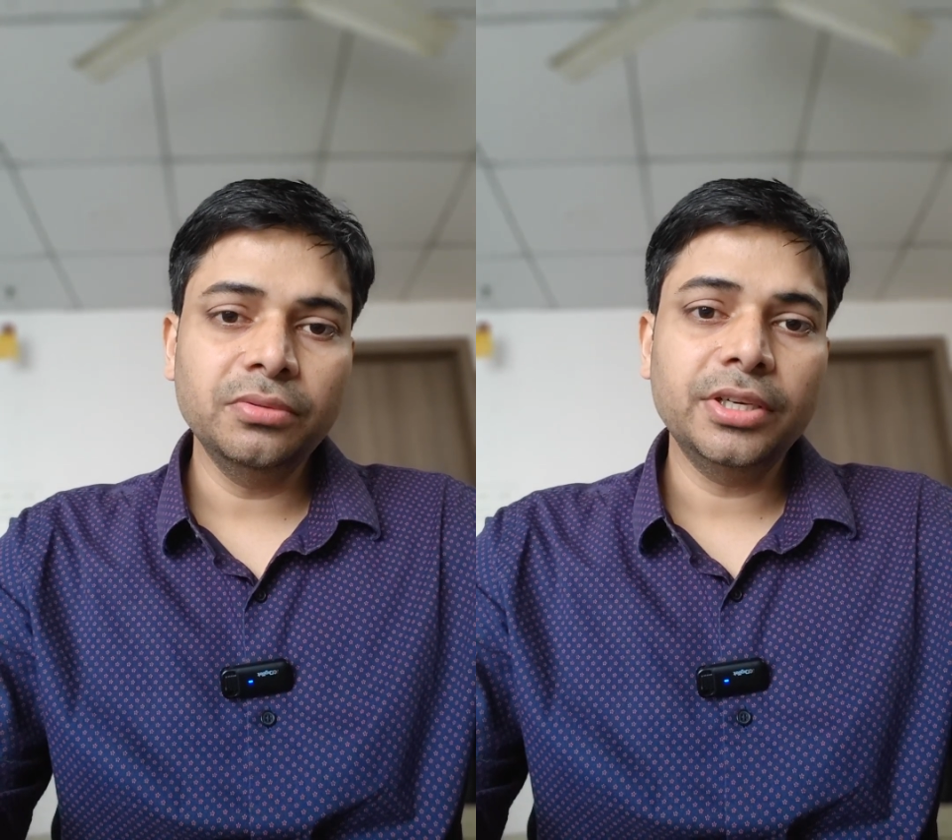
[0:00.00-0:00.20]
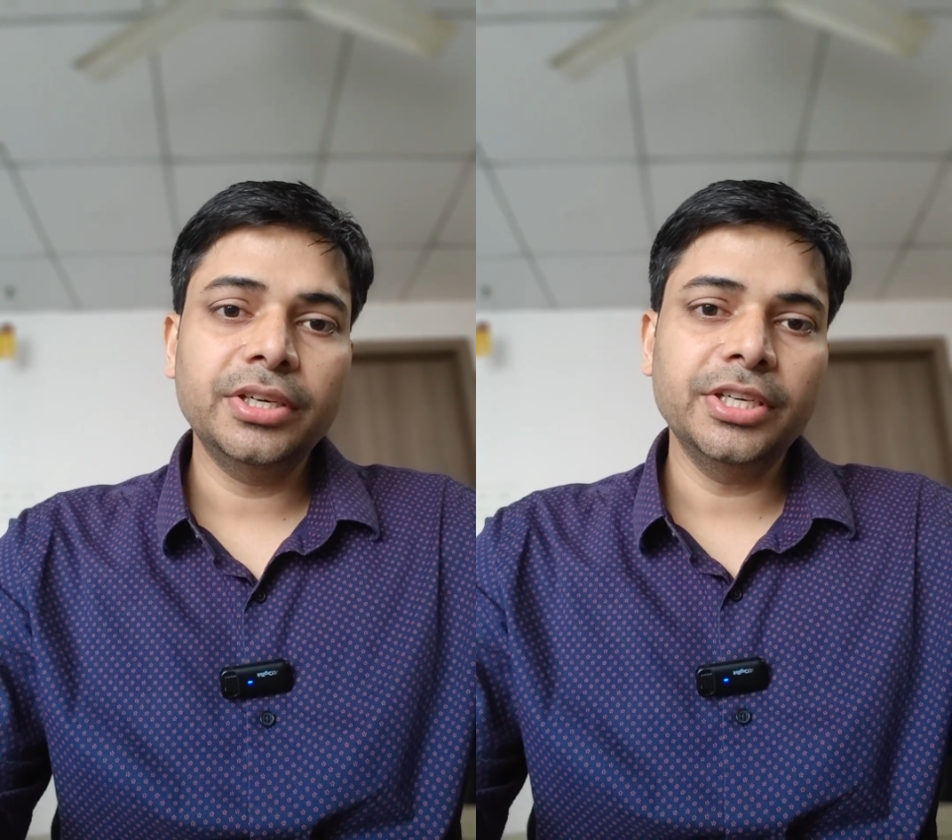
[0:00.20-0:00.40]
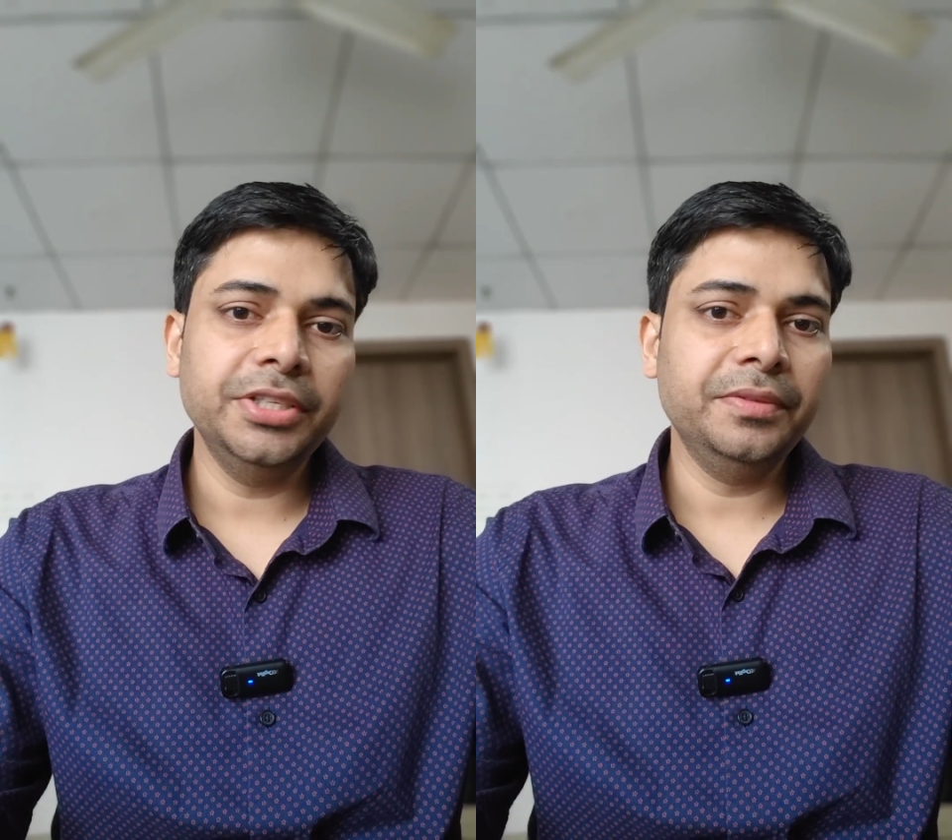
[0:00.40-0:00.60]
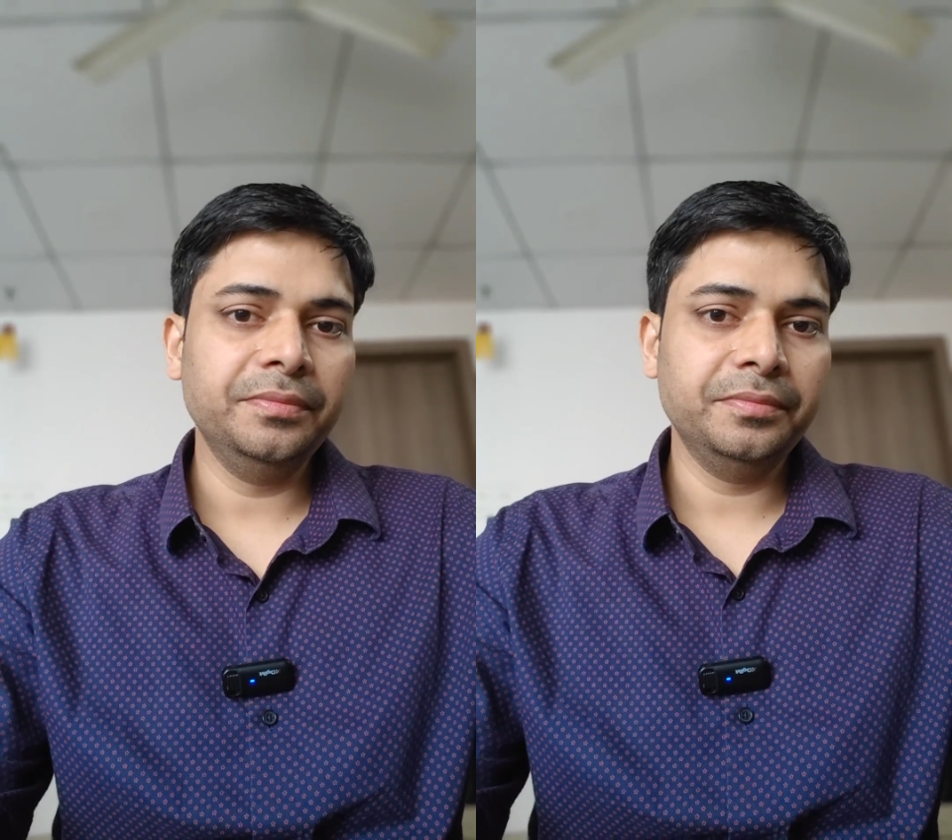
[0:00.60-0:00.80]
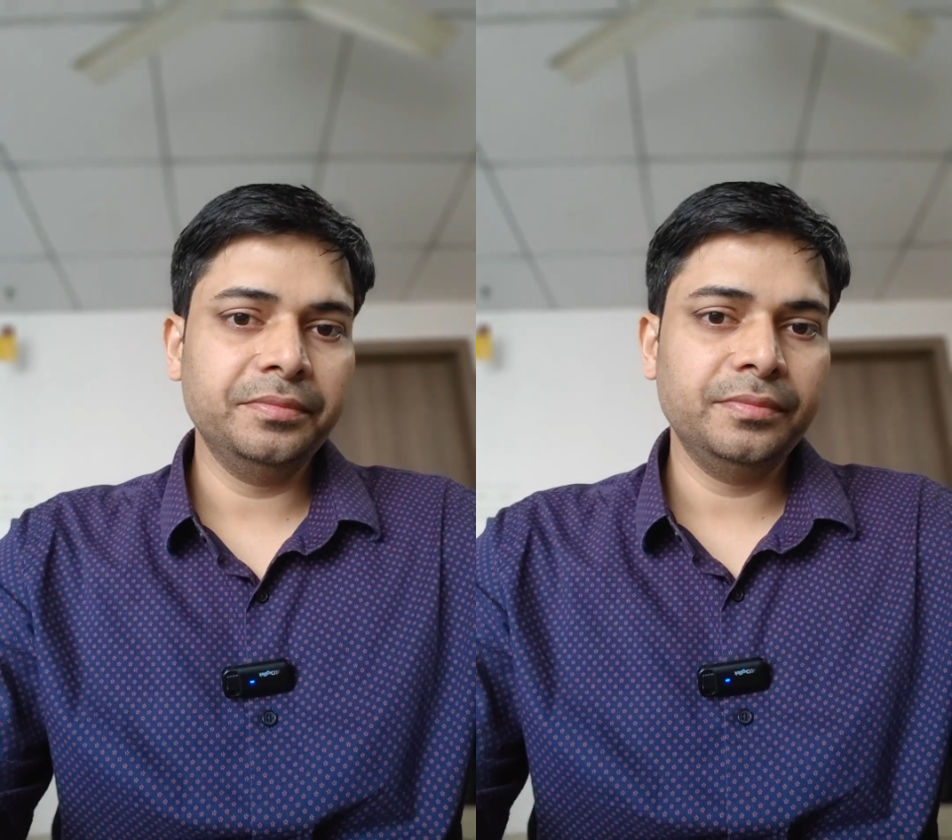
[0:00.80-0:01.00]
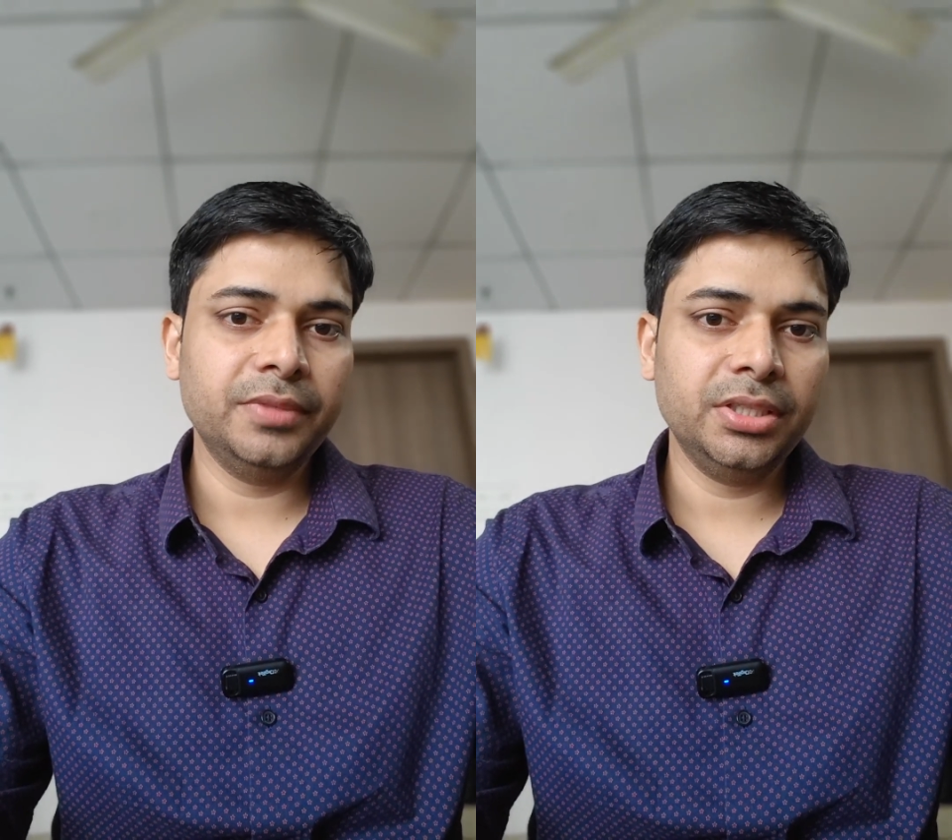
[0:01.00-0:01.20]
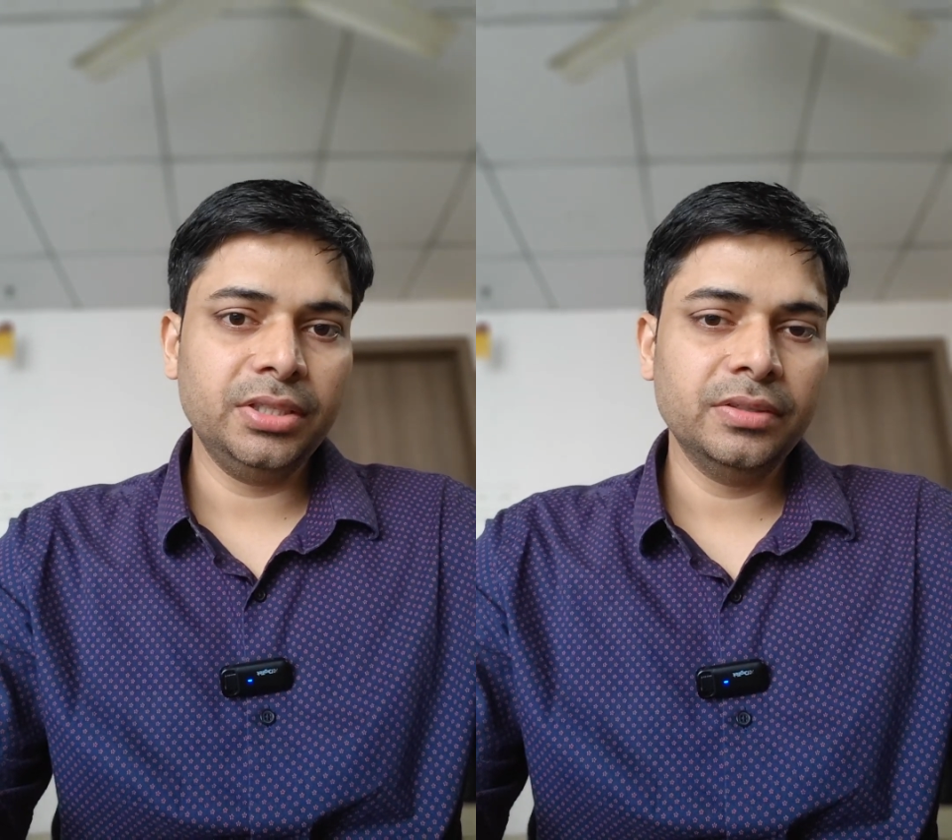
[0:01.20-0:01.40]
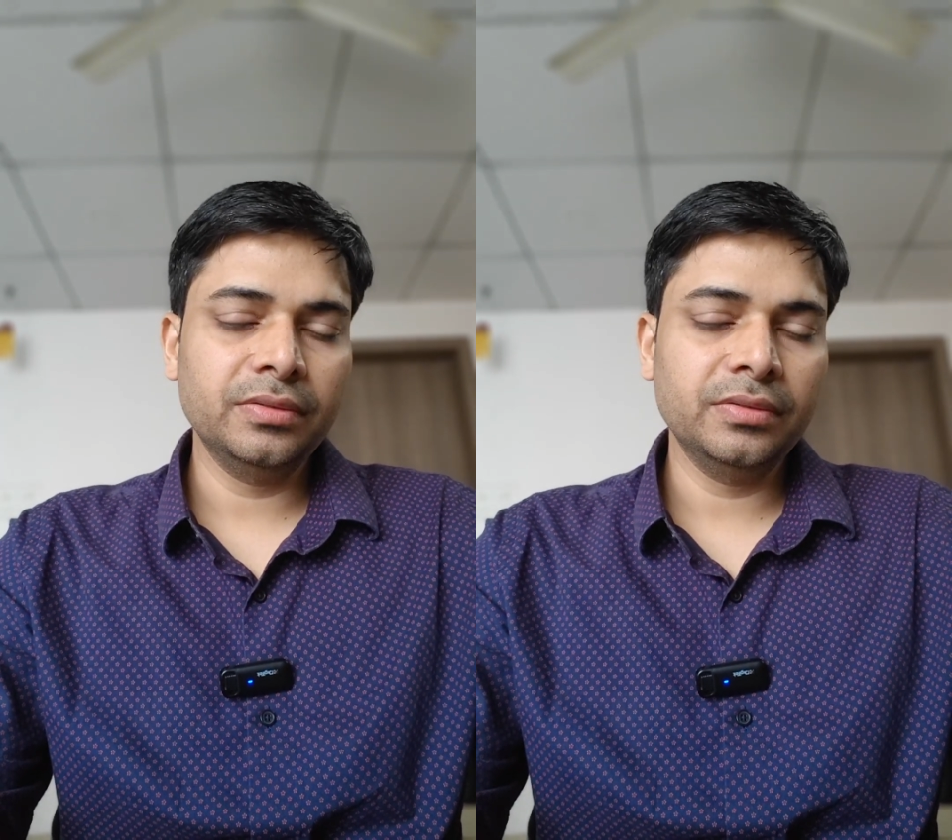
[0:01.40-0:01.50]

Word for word: are ready, right?